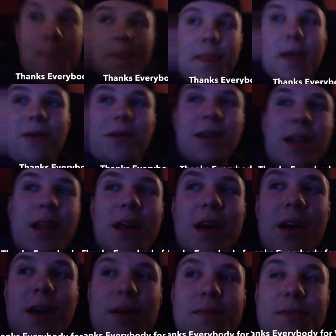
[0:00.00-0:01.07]
Dylan and,
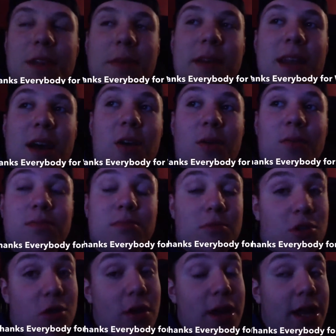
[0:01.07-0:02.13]
uh, I mean, oh,
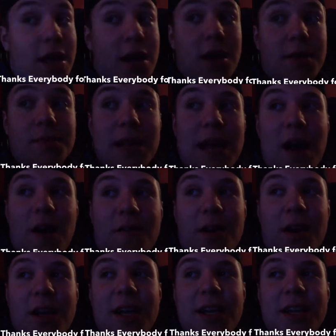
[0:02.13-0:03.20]
Corrade uh, Alpha
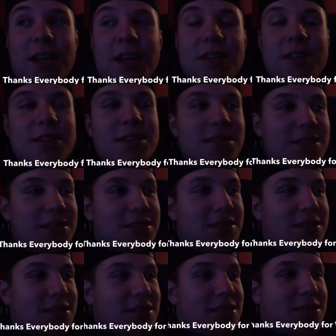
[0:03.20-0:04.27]
and uh,
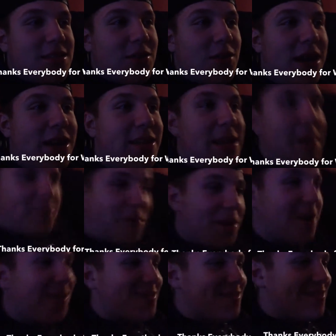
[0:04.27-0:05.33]
Corrade Dipper